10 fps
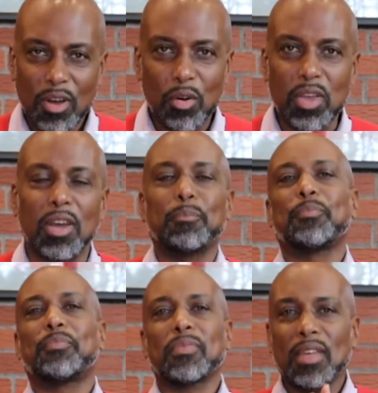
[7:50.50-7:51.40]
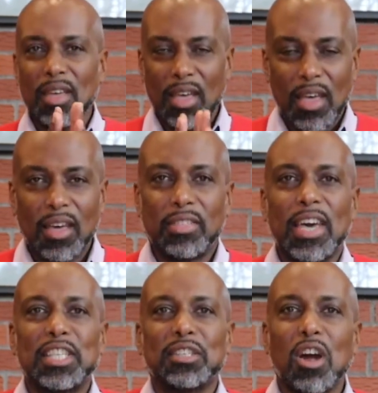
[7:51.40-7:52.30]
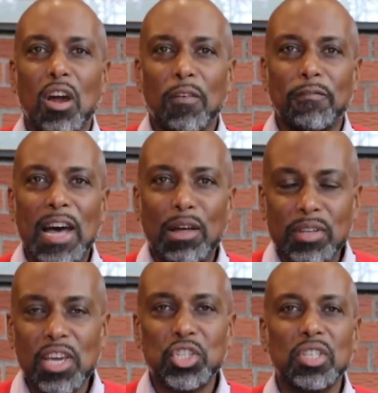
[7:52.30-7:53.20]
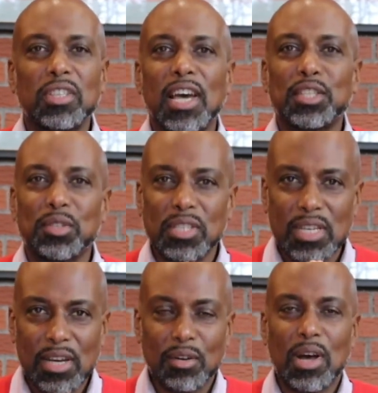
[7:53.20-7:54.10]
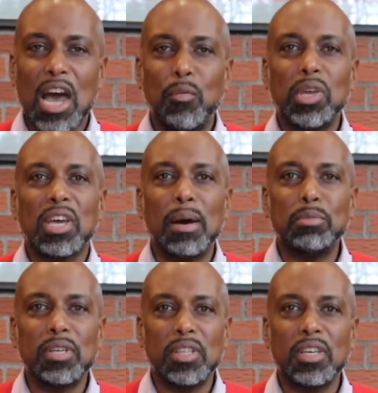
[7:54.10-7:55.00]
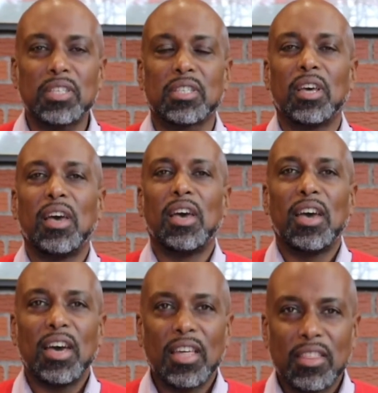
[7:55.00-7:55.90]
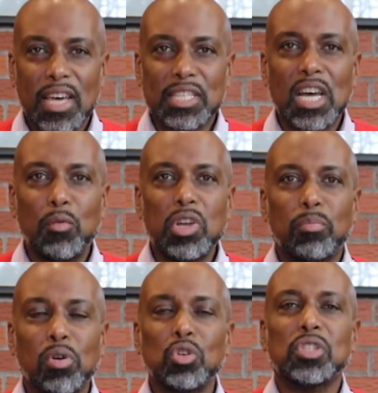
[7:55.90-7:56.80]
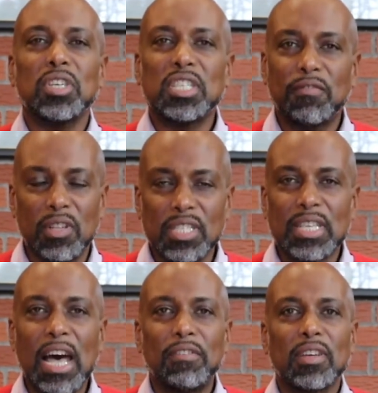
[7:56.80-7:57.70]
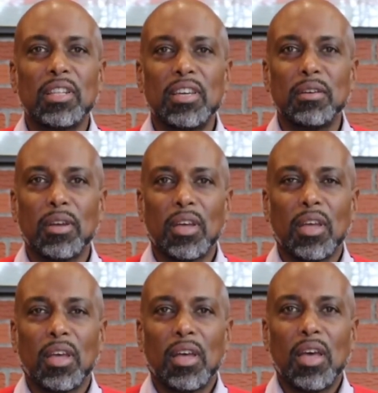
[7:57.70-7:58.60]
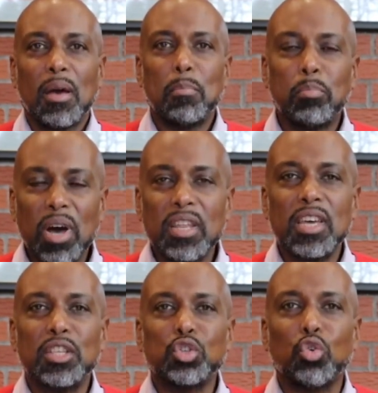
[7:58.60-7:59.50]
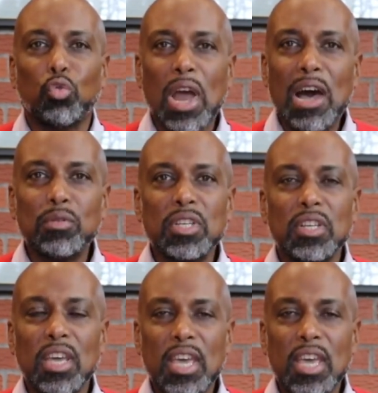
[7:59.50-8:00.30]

Okay. That's our foundation. That's how we come to this. That's how we approach this philosophically. But it's grounded